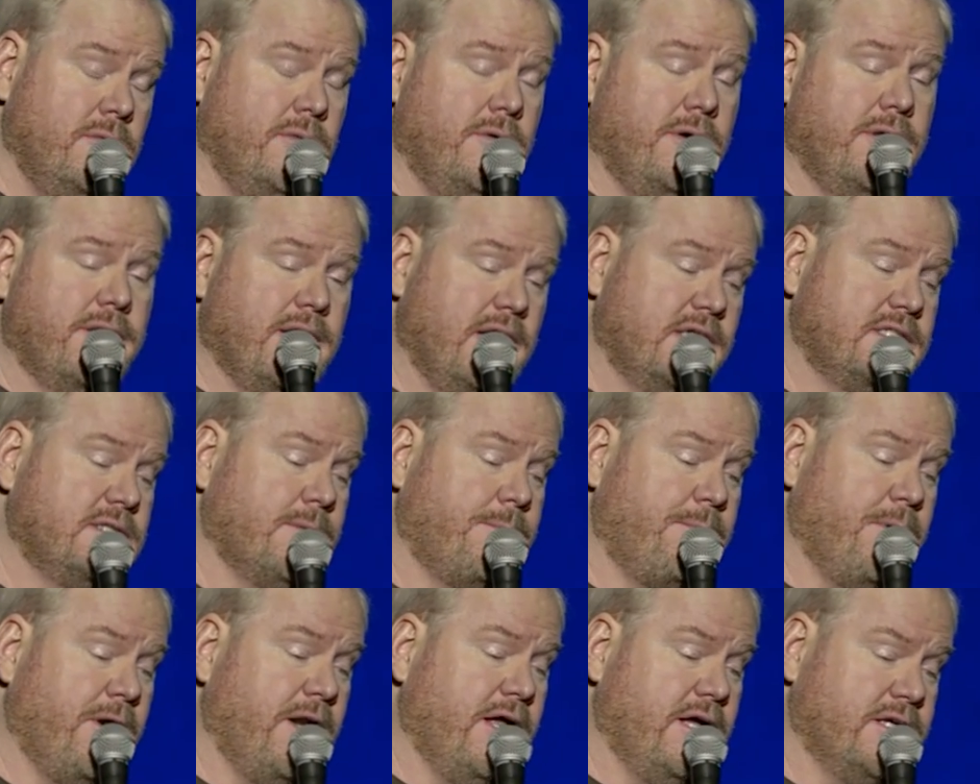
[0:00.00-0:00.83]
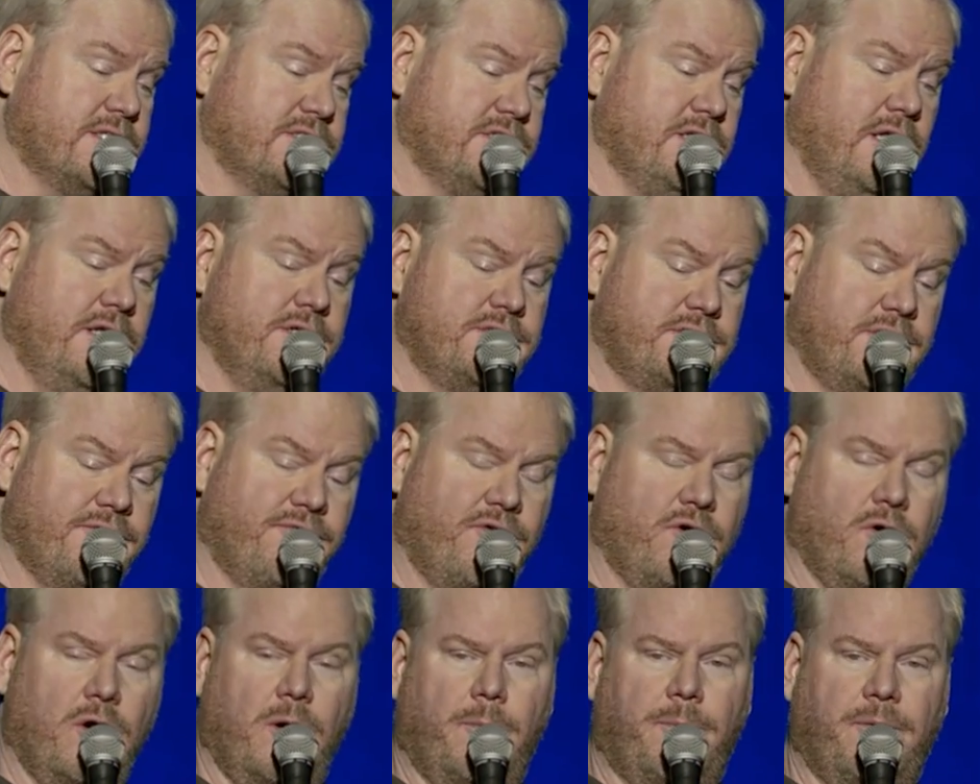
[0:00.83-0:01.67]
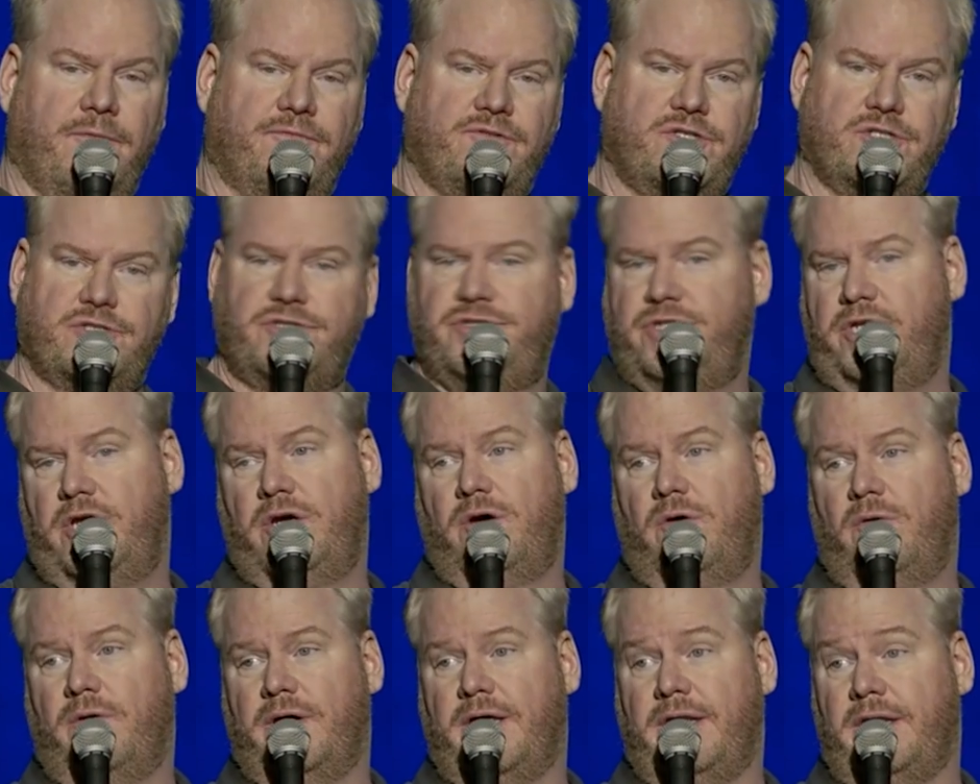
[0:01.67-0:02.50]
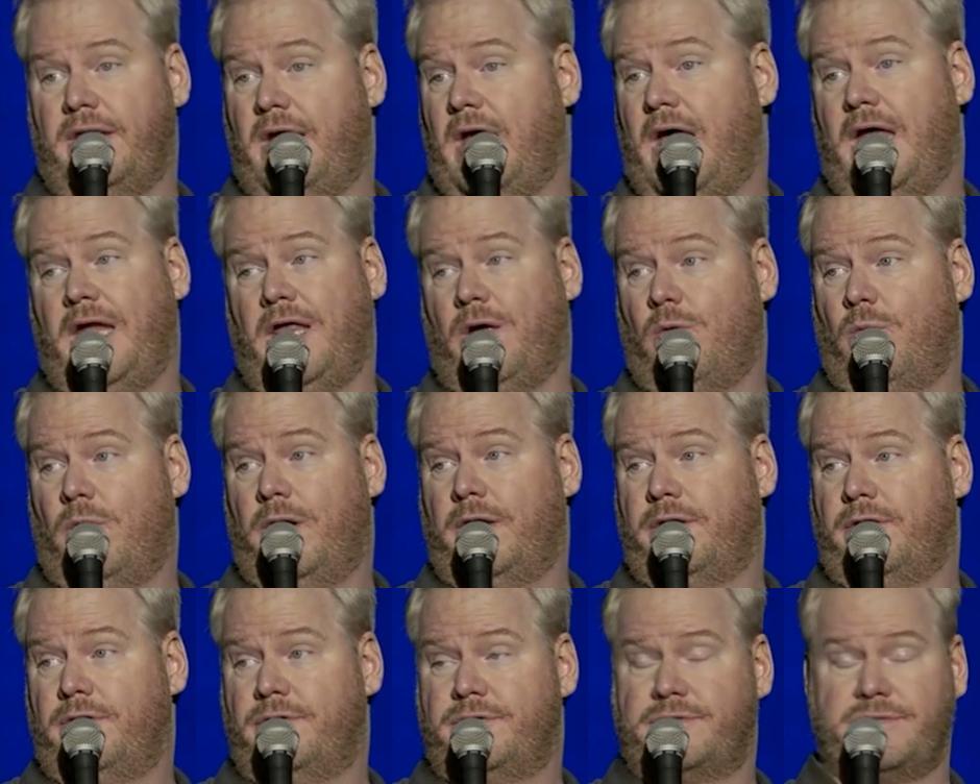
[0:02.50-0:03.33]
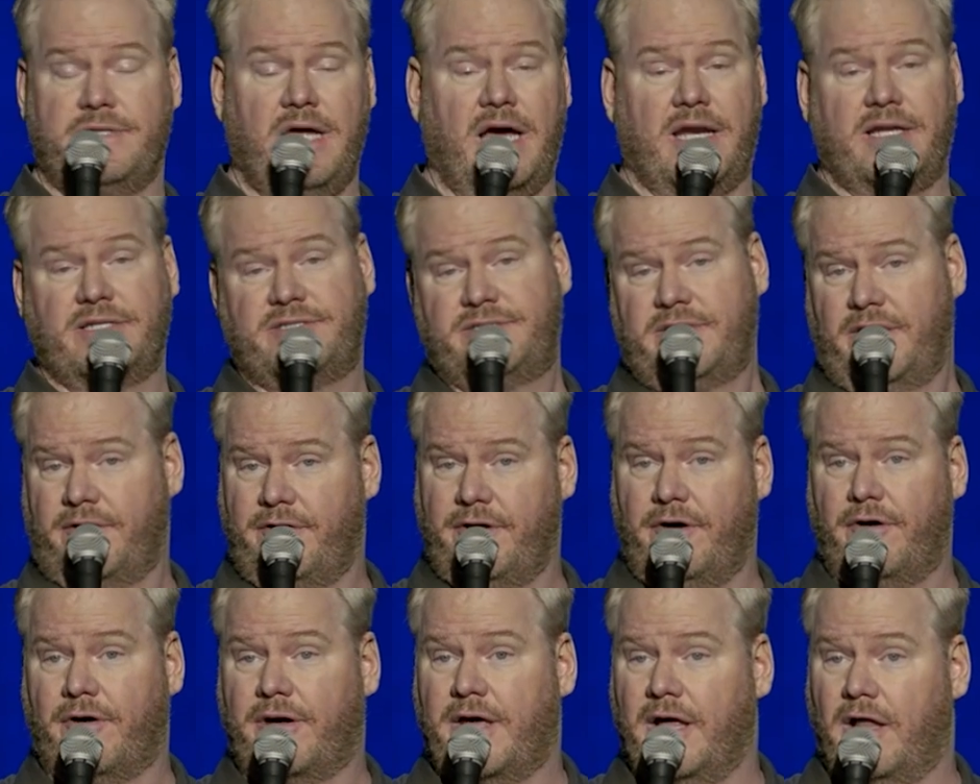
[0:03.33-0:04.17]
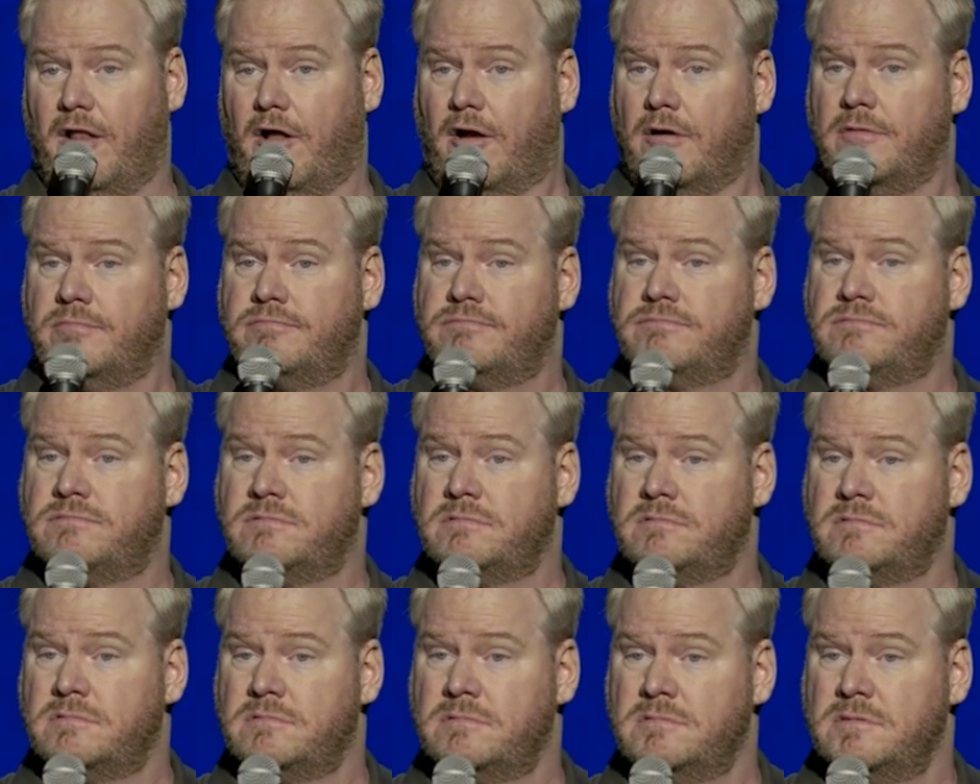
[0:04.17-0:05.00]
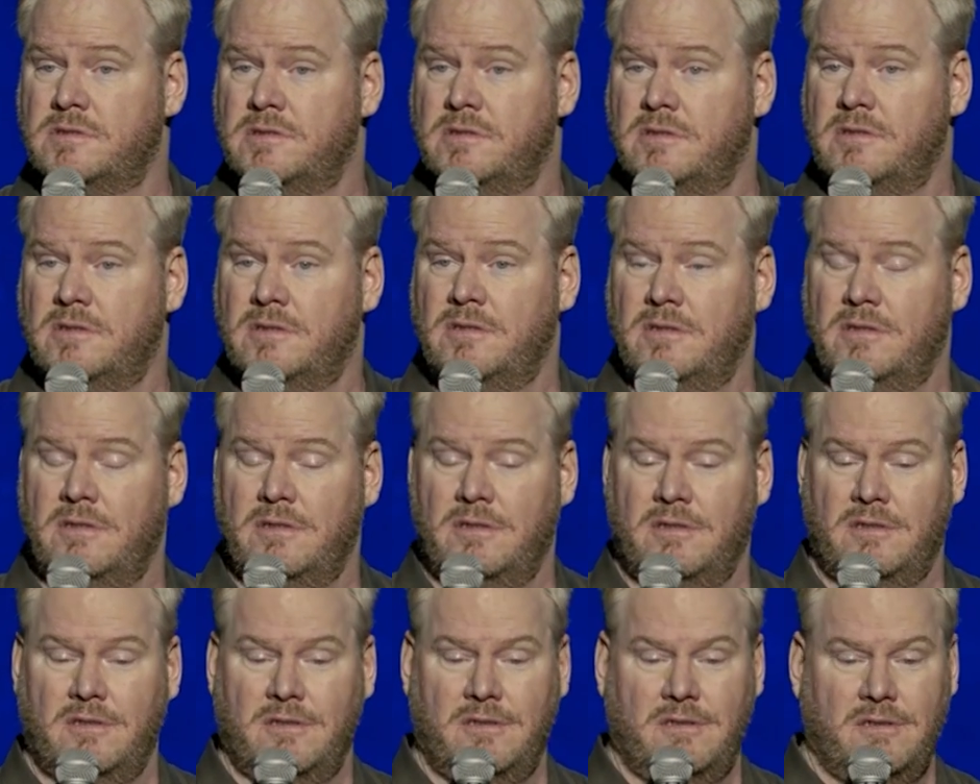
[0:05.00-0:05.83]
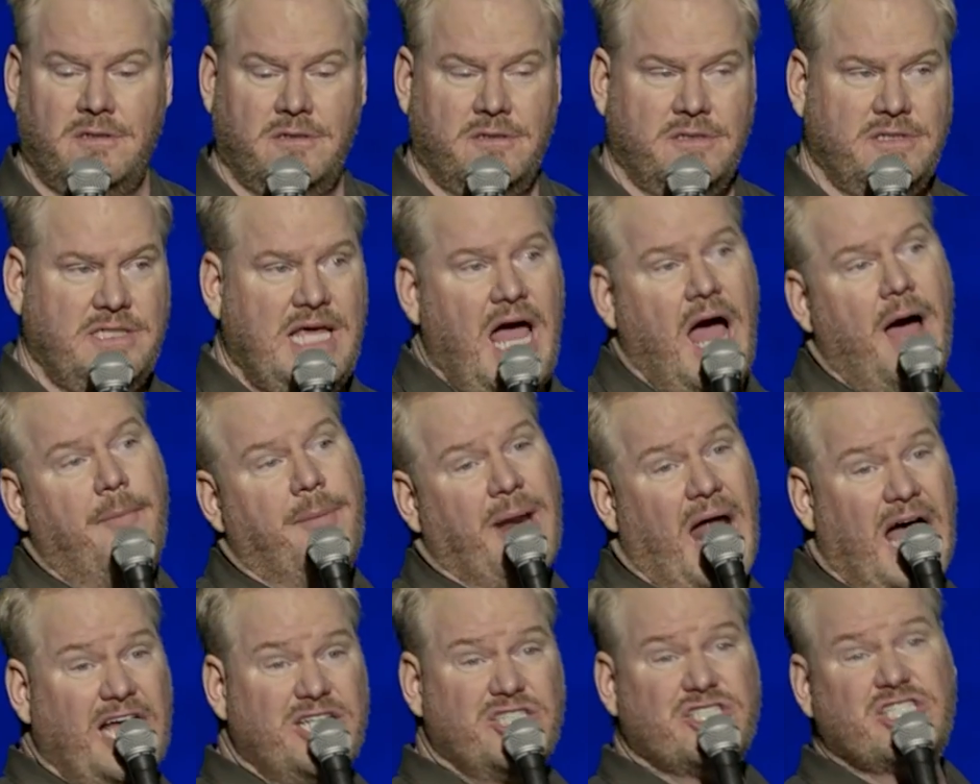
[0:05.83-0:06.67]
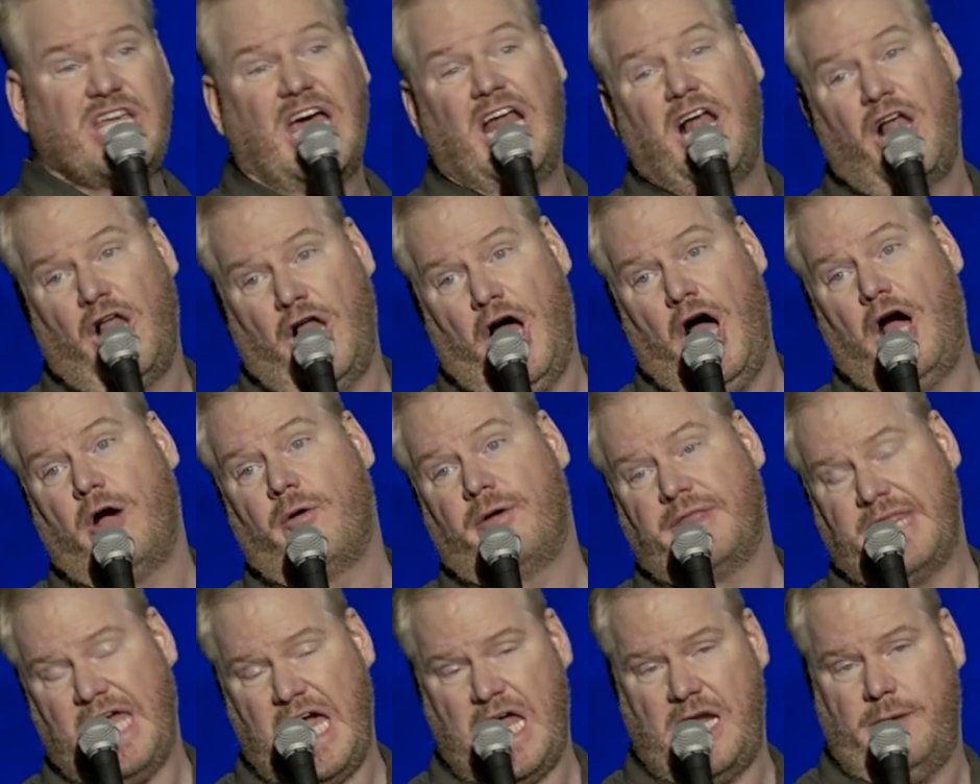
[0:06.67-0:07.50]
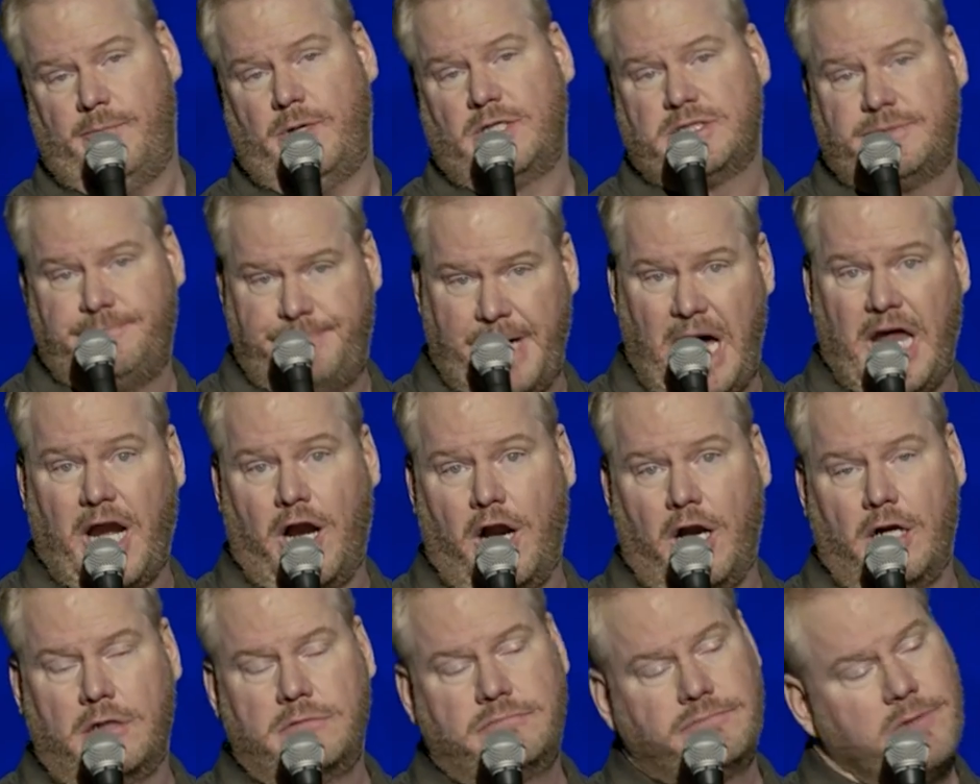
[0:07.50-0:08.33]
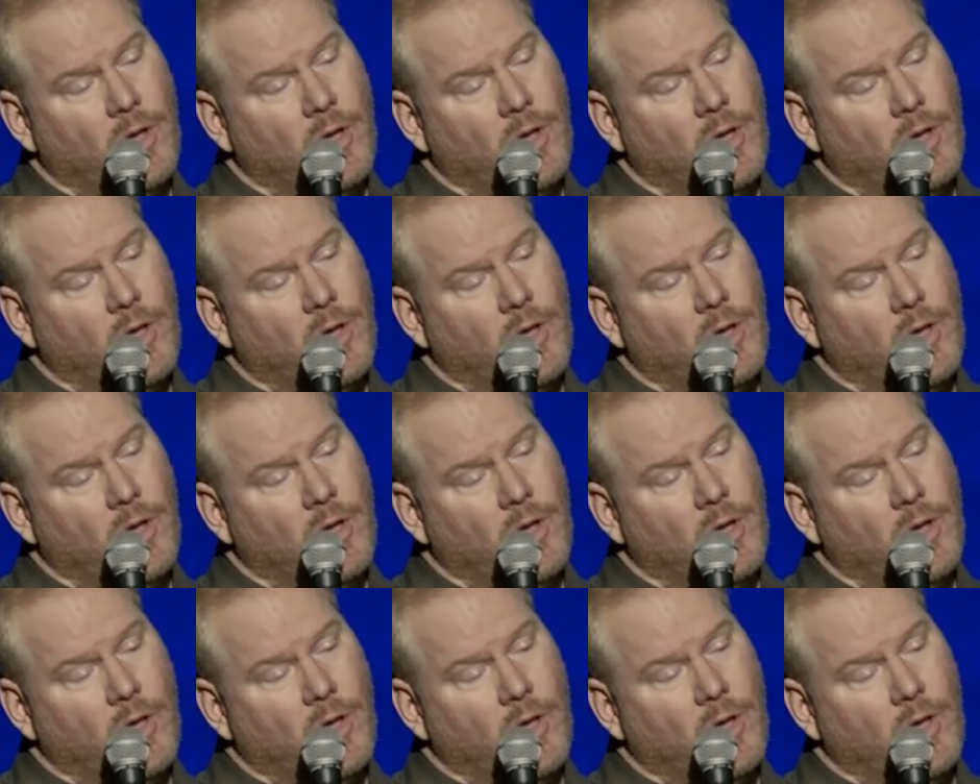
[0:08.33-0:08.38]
Well, that's a pretty exclusive group of just you and anyone who's not a serial killer. Yeah, but I just get along with animals better.